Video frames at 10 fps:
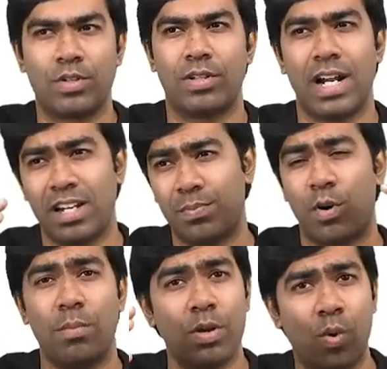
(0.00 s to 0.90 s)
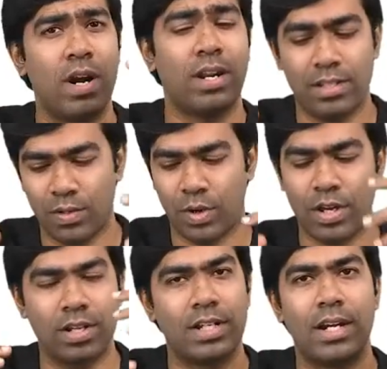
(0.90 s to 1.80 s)
So that is probably one reason why
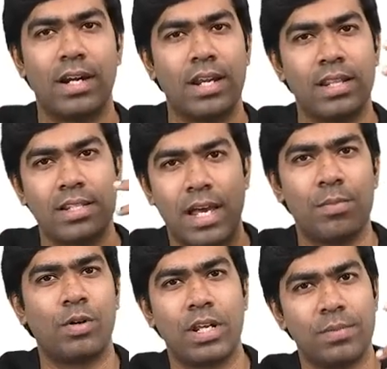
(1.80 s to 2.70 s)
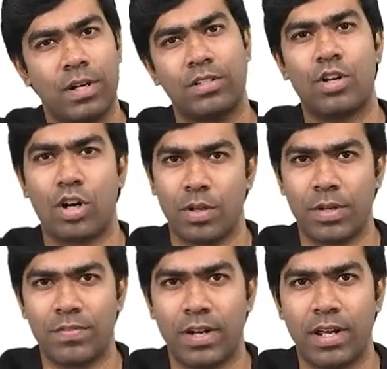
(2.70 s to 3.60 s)
you are generating this hypoglycemia associated
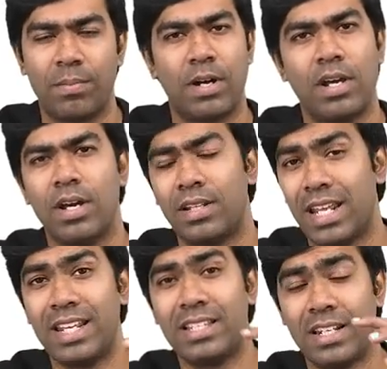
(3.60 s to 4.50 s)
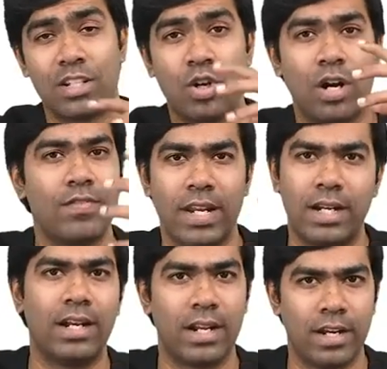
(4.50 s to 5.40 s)
autonomic failure, but the reason is not very
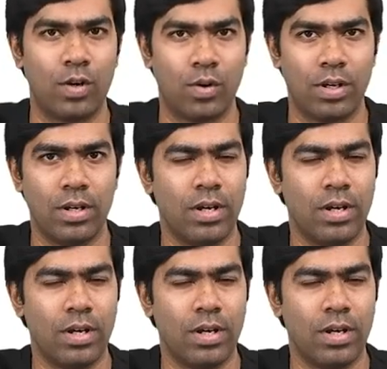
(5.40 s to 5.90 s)
clearly known.